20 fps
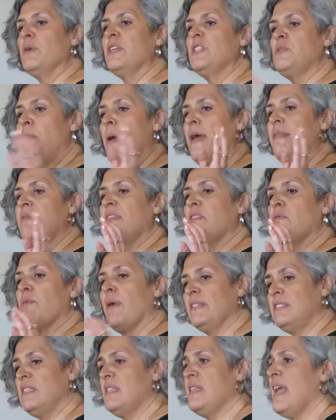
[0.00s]
we spend the
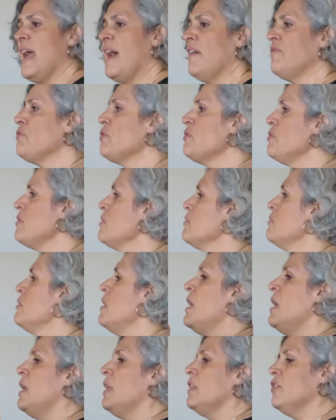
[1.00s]
rest of the
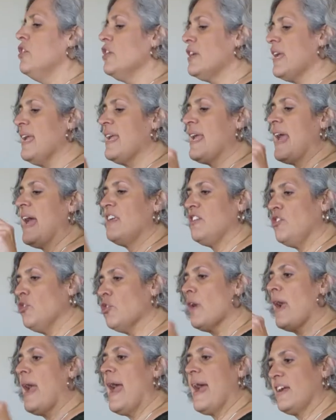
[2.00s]
afternoon looking at
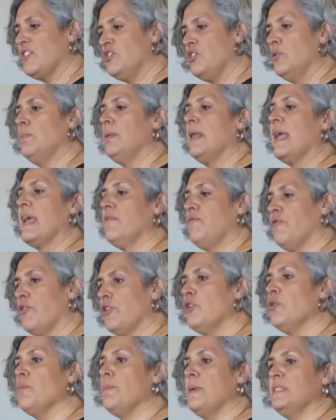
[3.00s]
your action plan
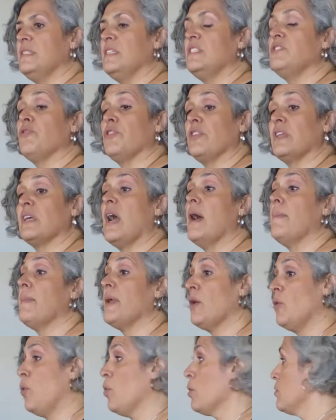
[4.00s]
for your business for the
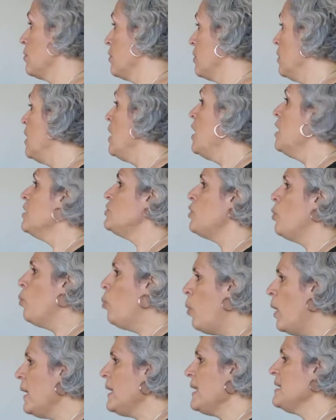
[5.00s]
coming quarter. So
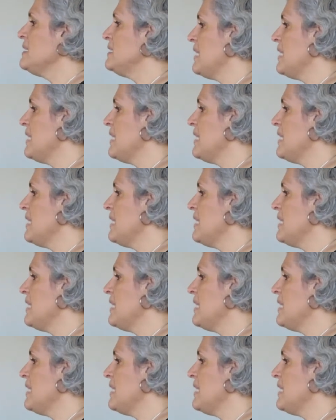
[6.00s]
what